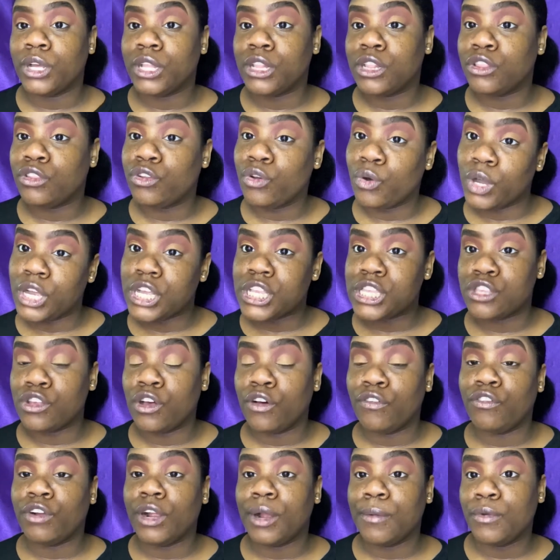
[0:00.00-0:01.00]
doing
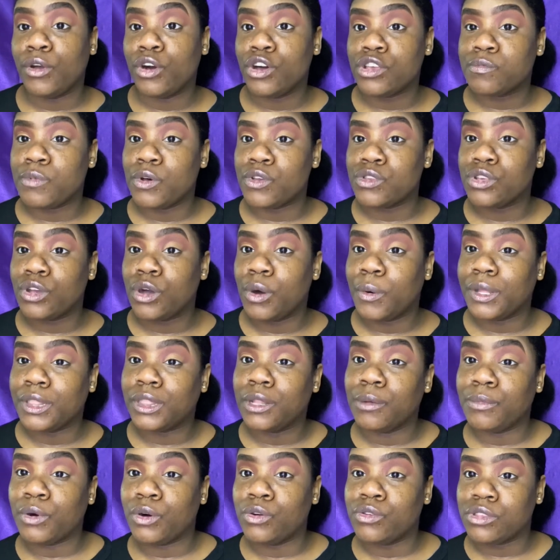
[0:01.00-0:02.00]
soft glam, you're supposed to go with the
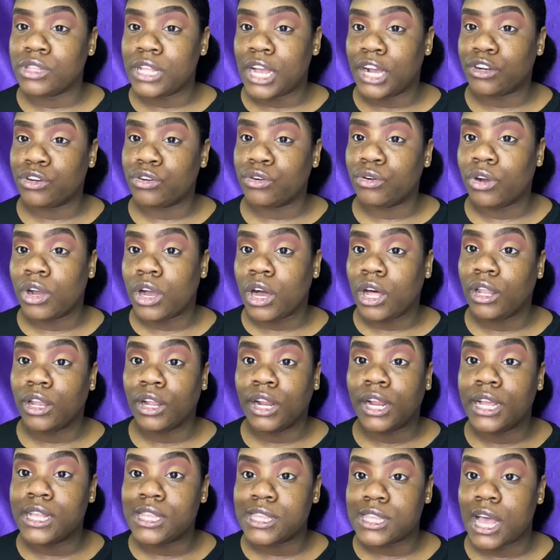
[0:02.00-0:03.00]
most natural color
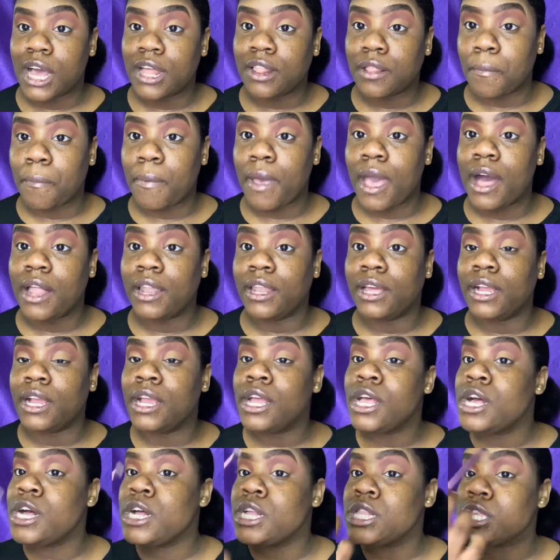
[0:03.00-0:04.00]
inside the palette
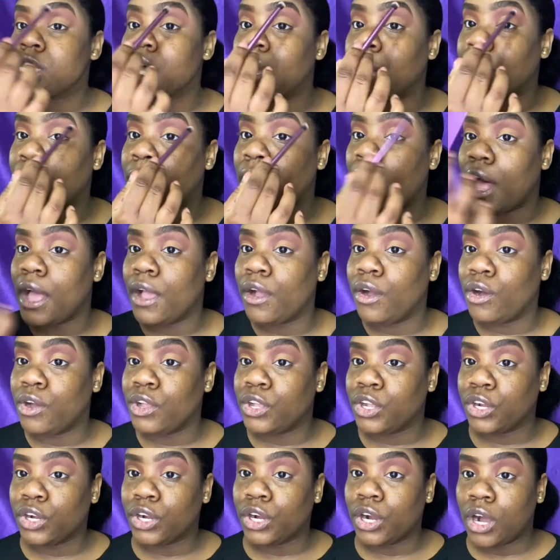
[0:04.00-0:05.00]
to apply on
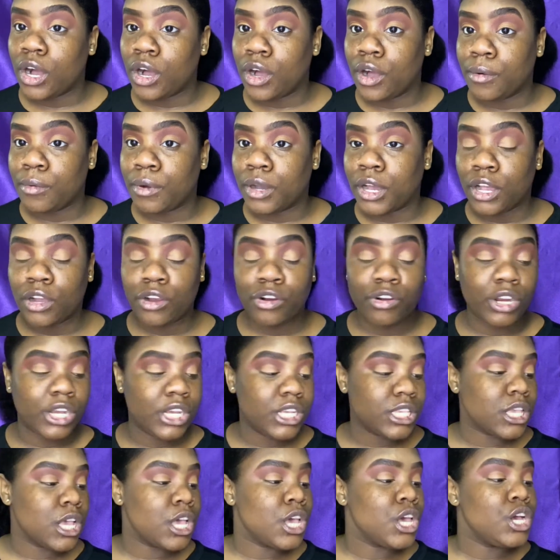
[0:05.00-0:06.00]
your cut crease.
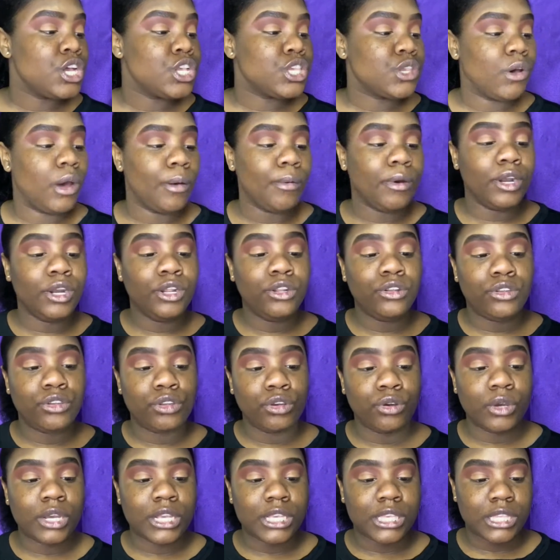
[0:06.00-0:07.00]
So what I'm gonna
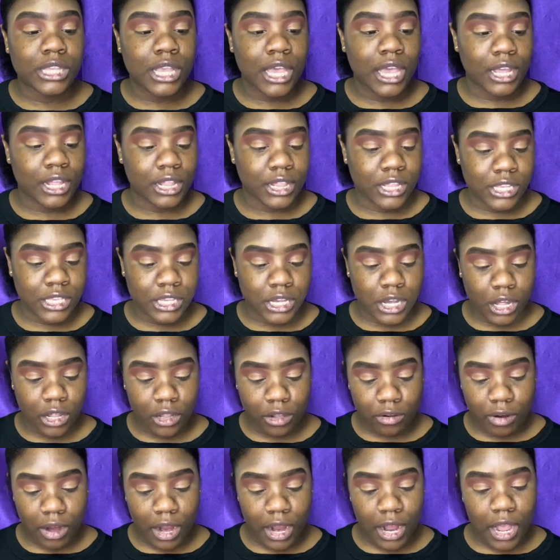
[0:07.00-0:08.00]
do is take this
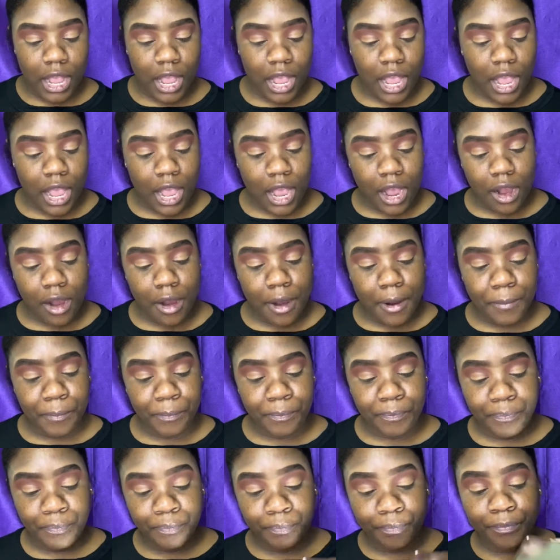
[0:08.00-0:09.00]
color right here,
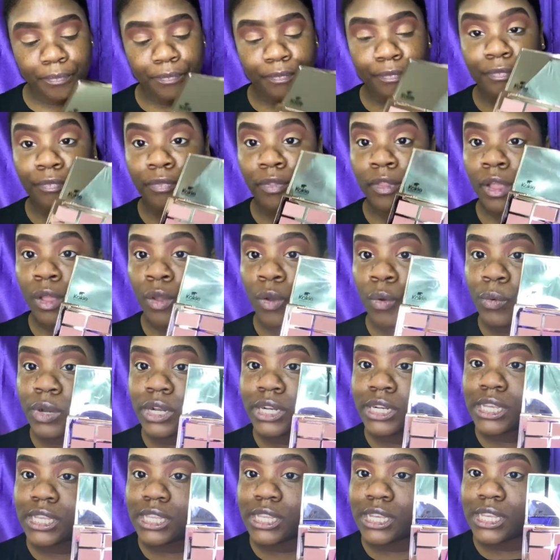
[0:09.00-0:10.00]
which
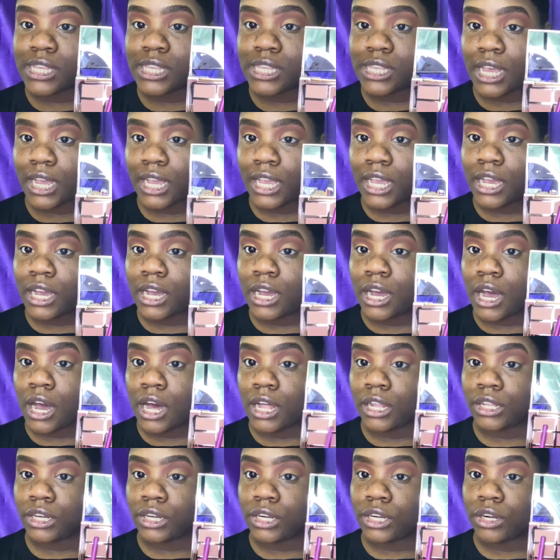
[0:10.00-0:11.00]
is the second
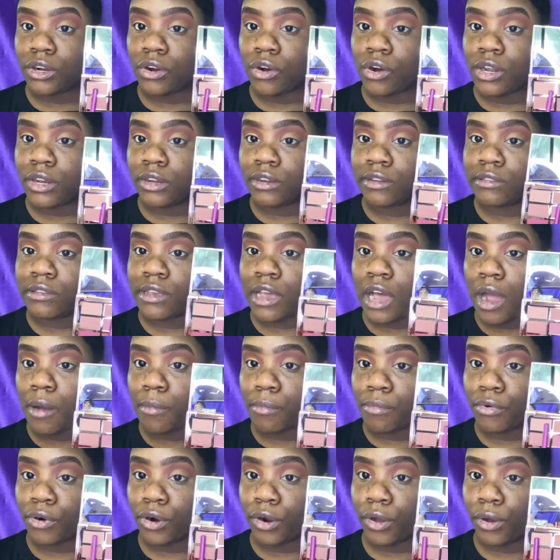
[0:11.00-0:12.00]
color on the
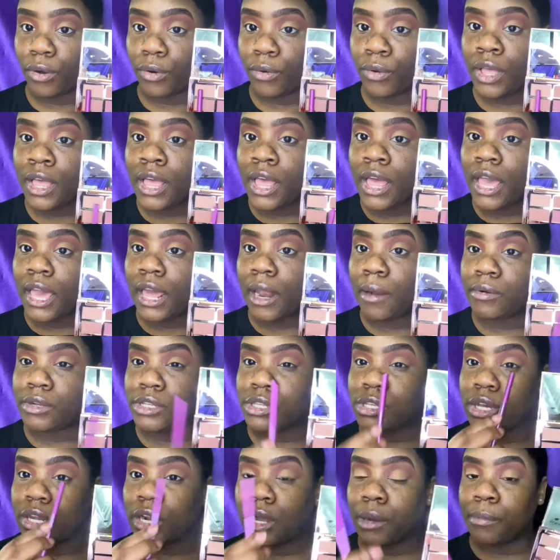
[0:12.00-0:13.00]
top row, and I'm
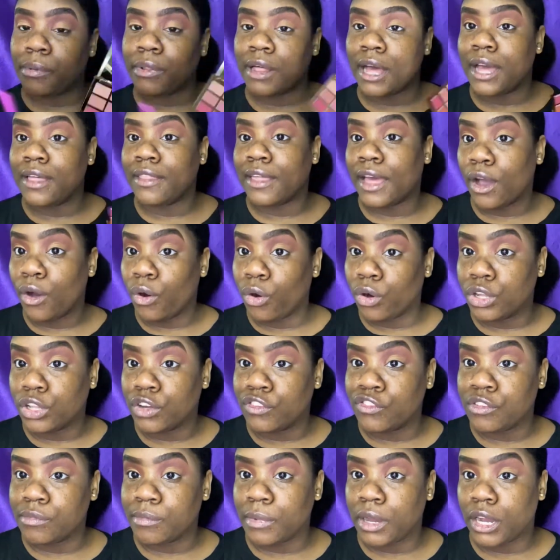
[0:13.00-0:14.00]
just gonna apply that all
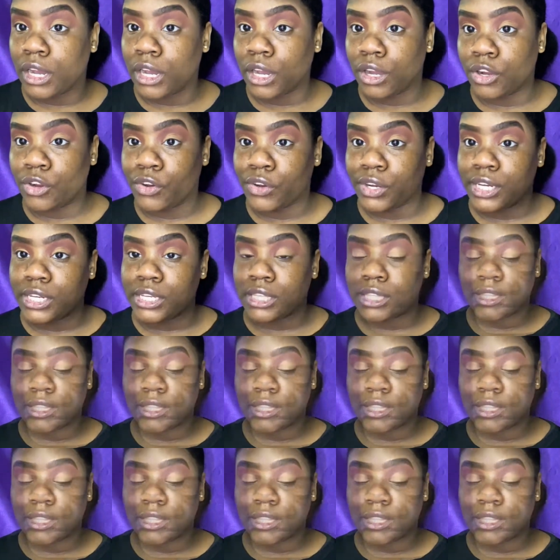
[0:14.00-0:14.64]
over my cut crease.